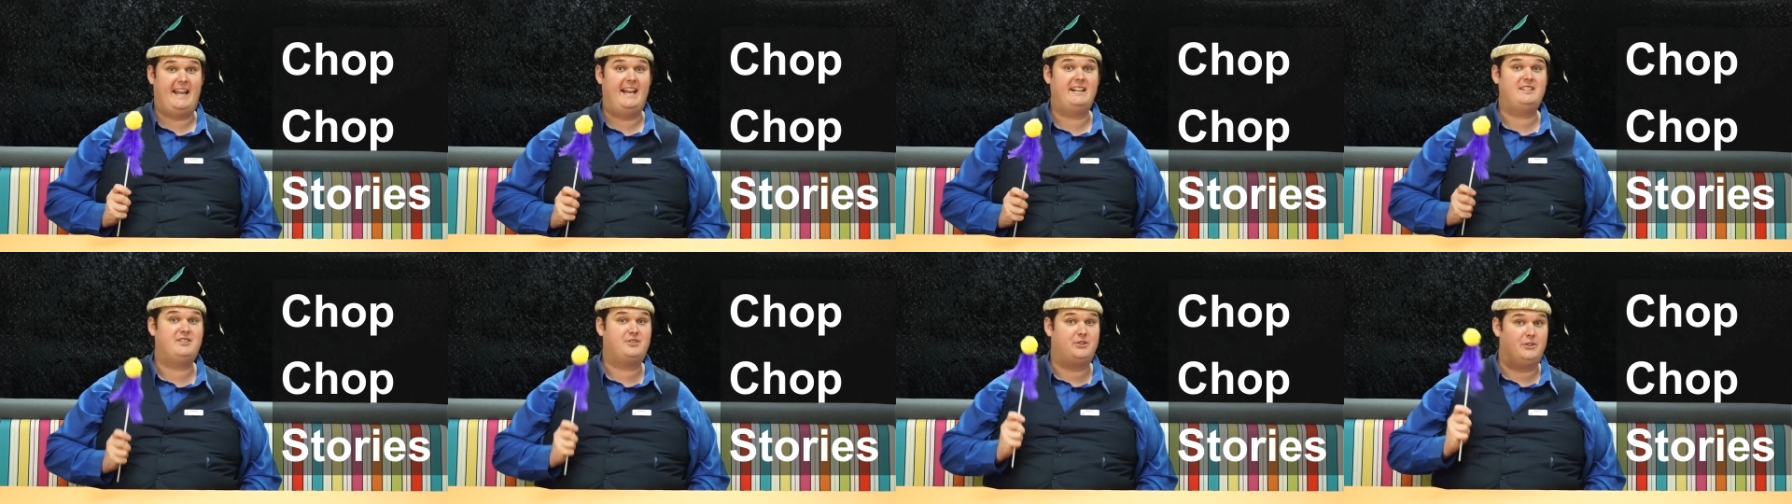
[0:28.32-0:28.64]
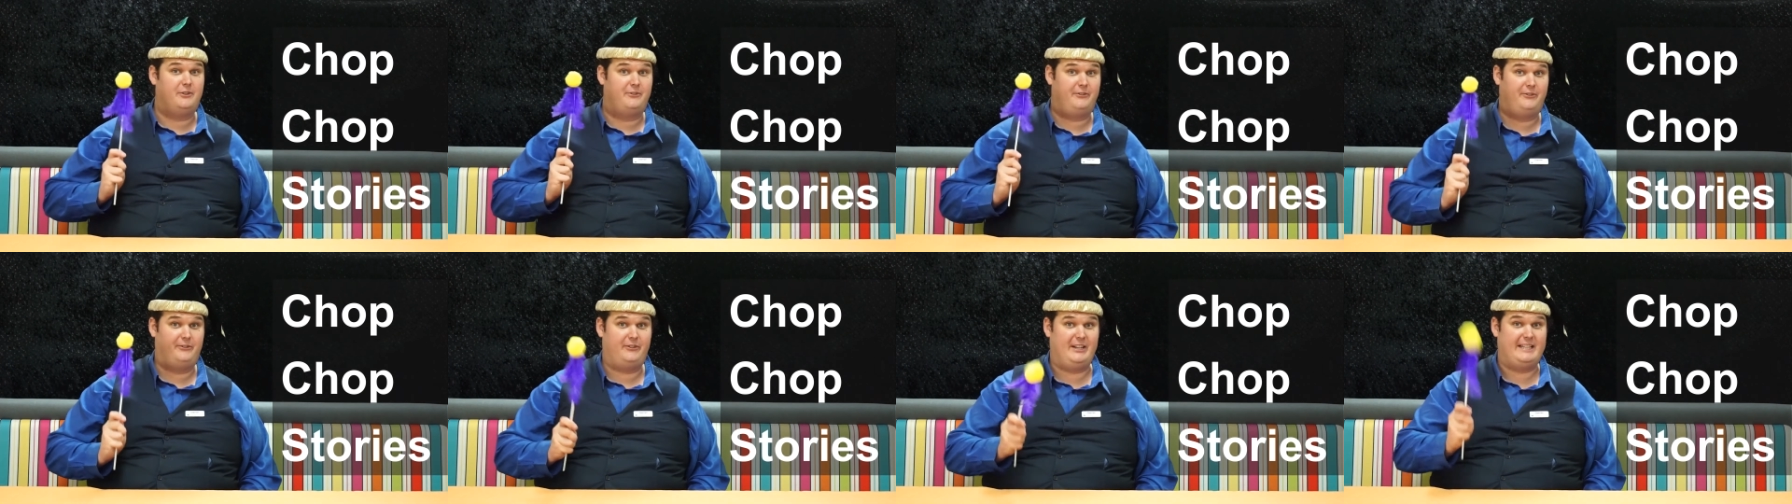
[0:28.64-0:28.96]

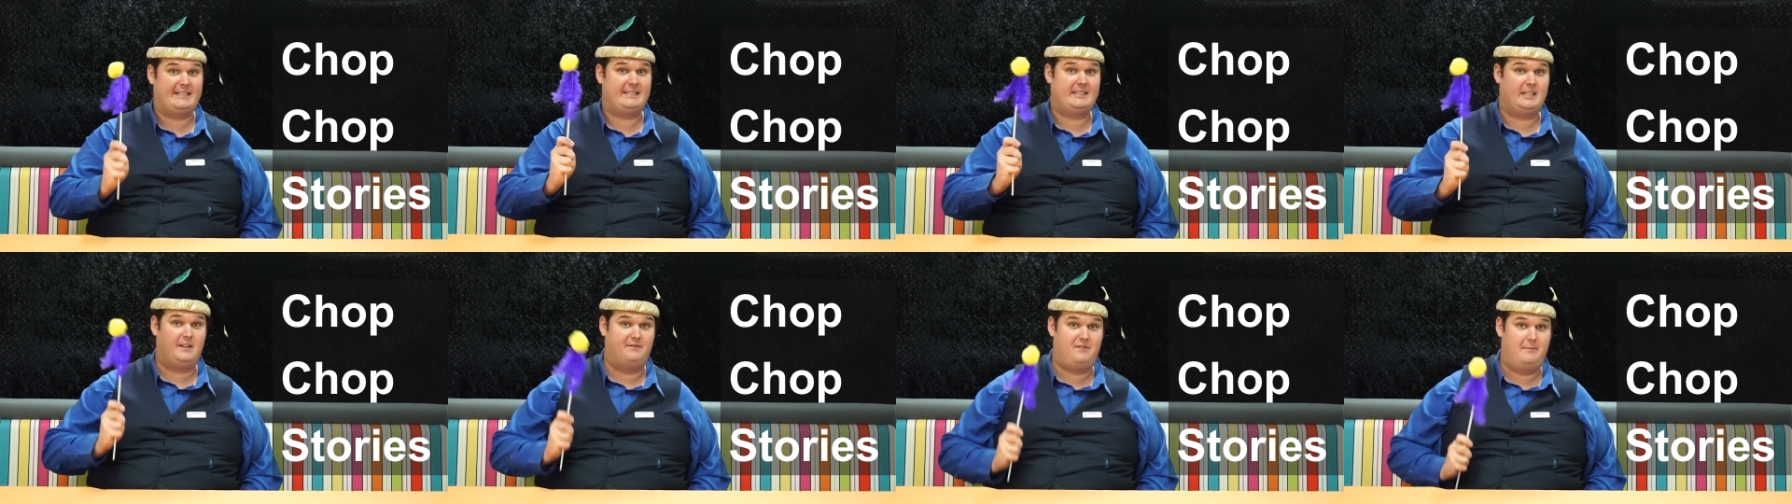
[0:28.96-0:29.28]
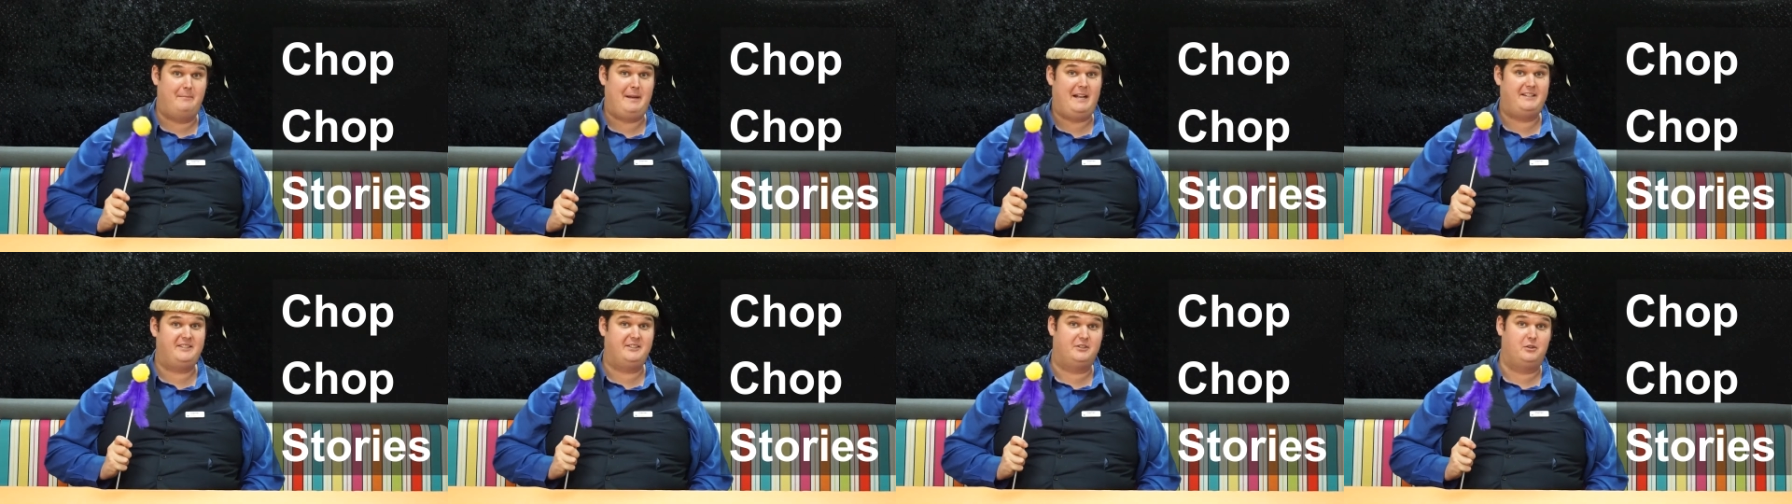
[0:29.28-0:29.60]
extra flick of the
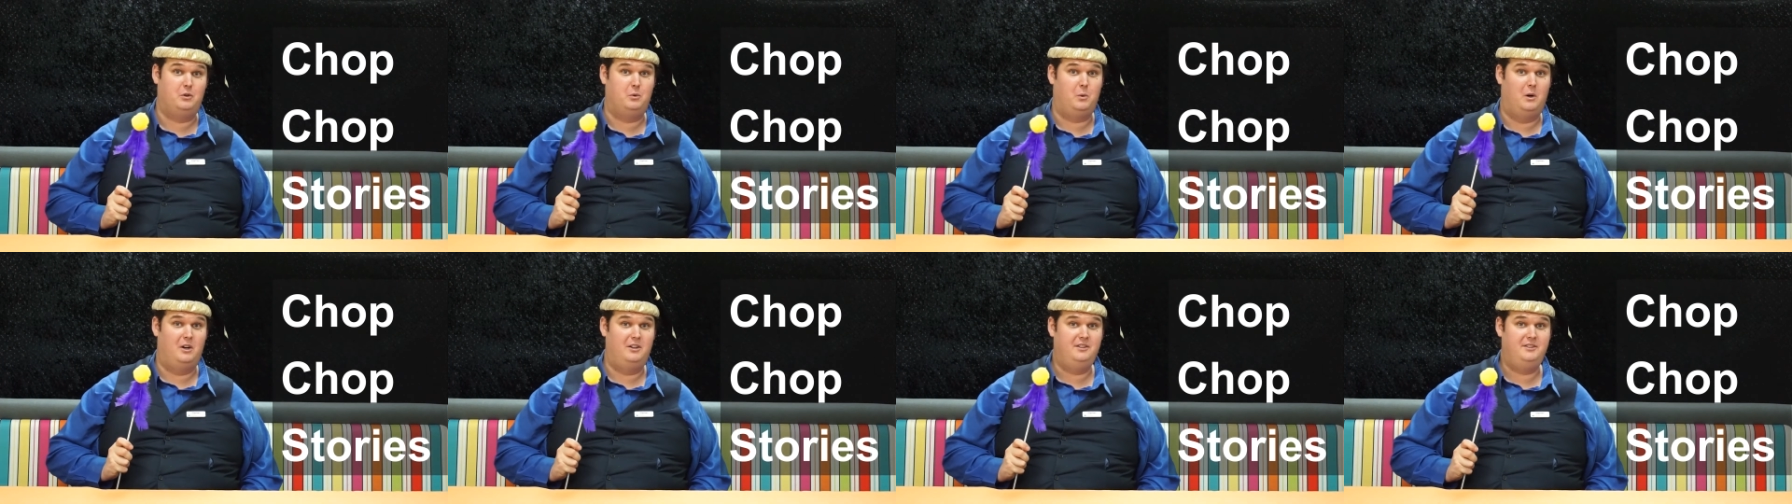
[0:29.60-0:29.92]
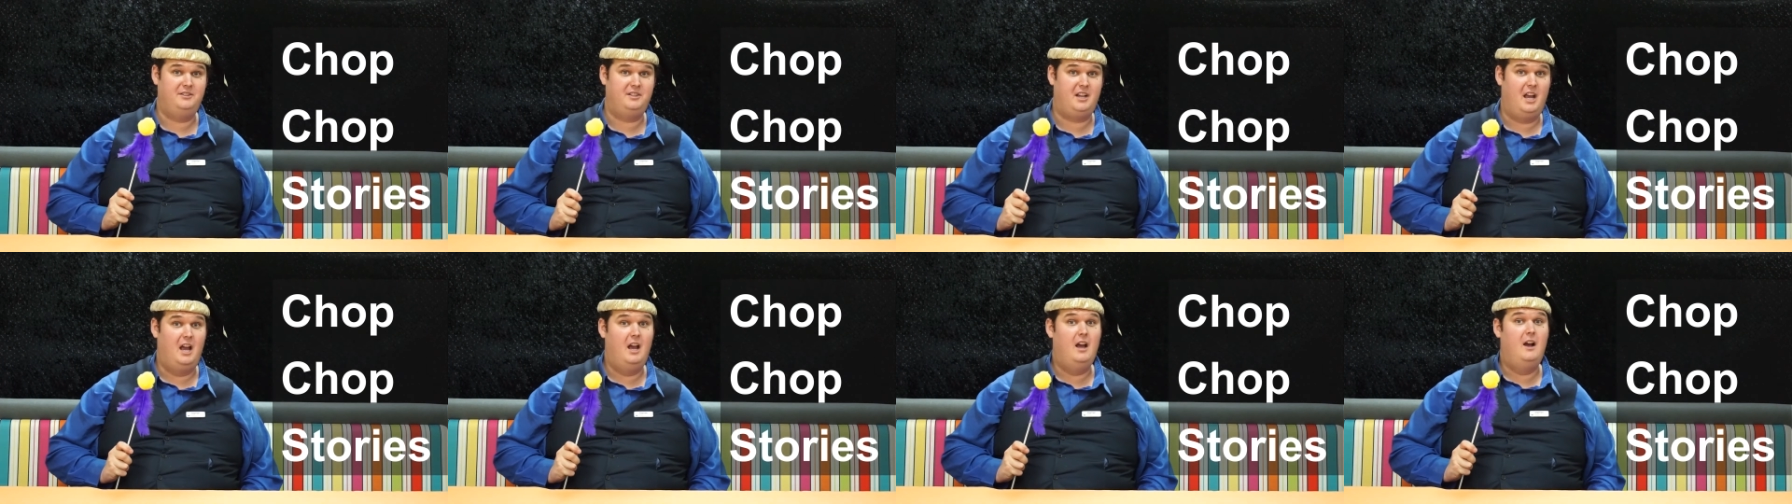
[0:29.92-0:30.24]
magical
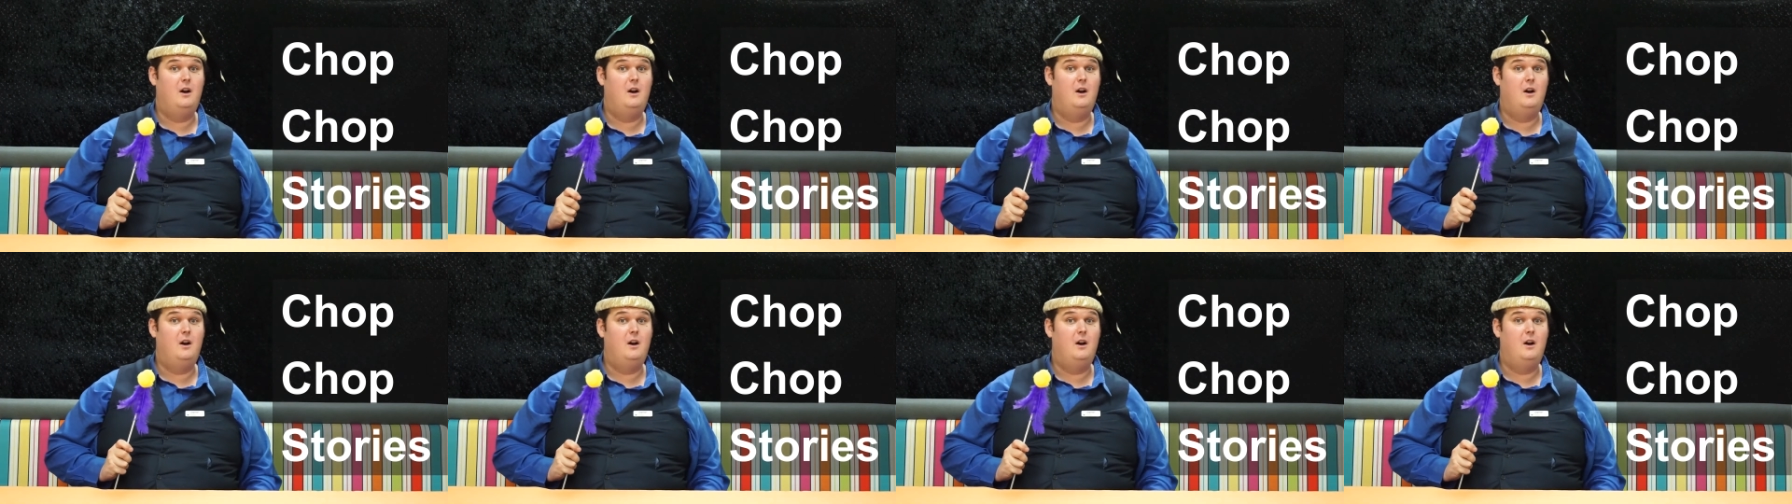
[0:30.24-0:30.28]
wand,